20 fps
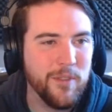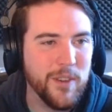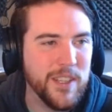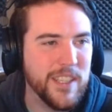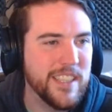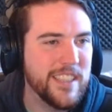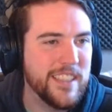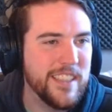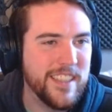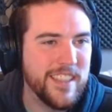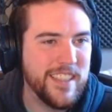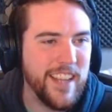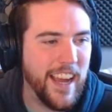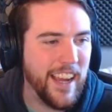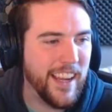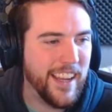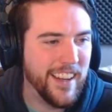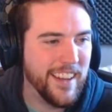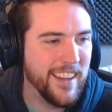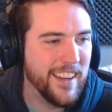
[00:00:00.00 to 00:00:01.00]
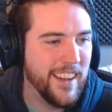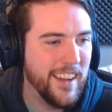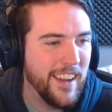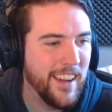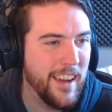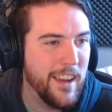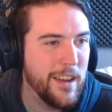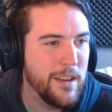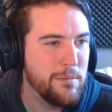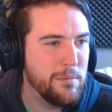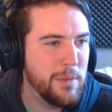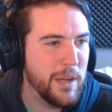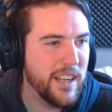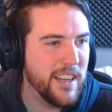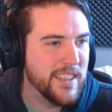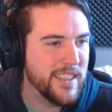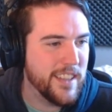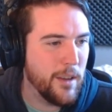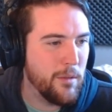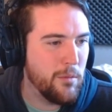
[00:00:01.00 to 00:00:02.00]
for just a second
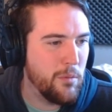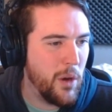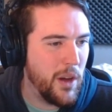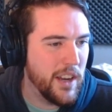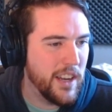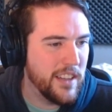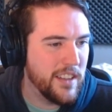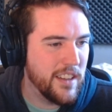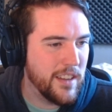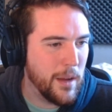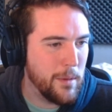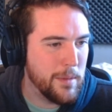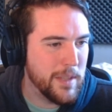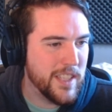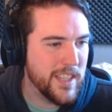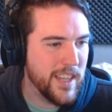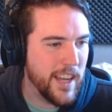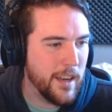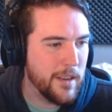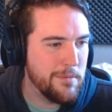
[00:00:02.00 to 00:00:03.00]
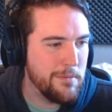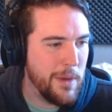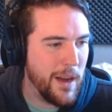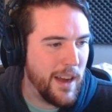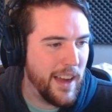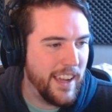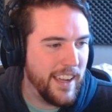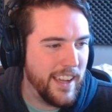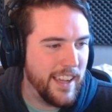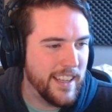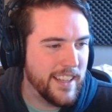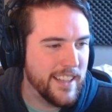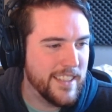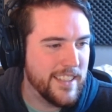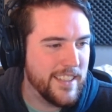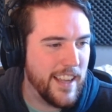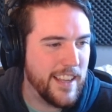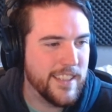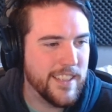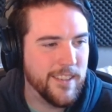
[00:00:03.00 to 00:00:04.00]
because I wanted to double check my
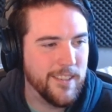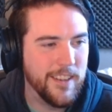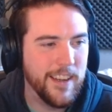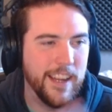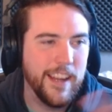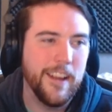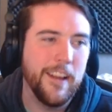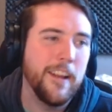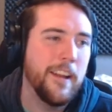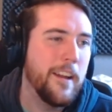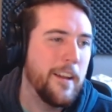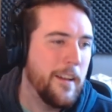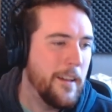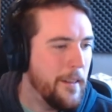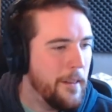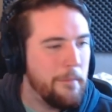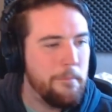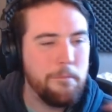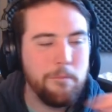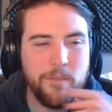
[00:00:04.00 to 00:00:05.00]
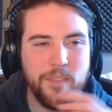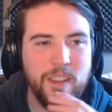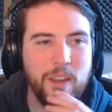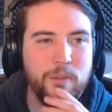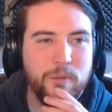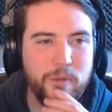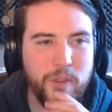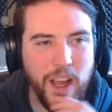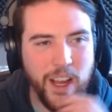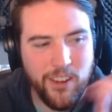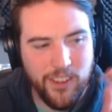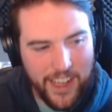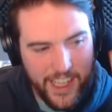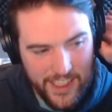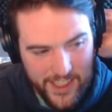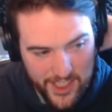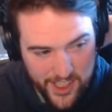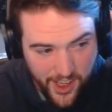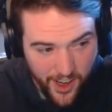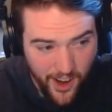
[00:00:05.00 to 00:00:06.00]
accessory. The
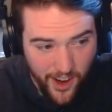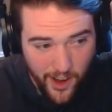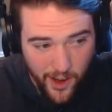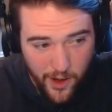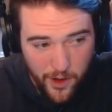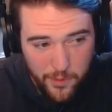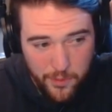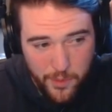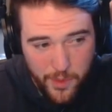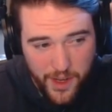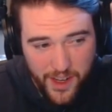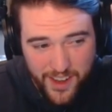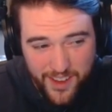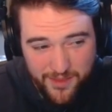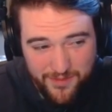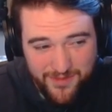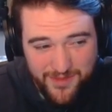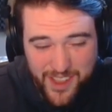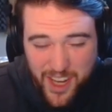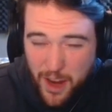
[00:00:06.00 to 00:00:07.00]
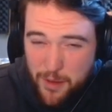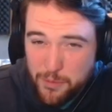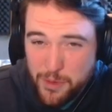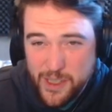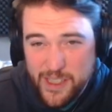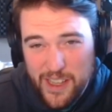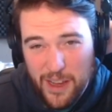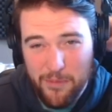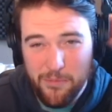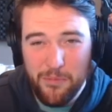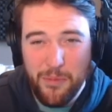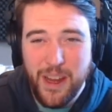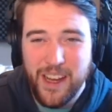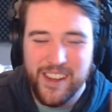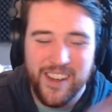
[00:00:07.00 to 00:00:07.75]
fairy charm, 10% meat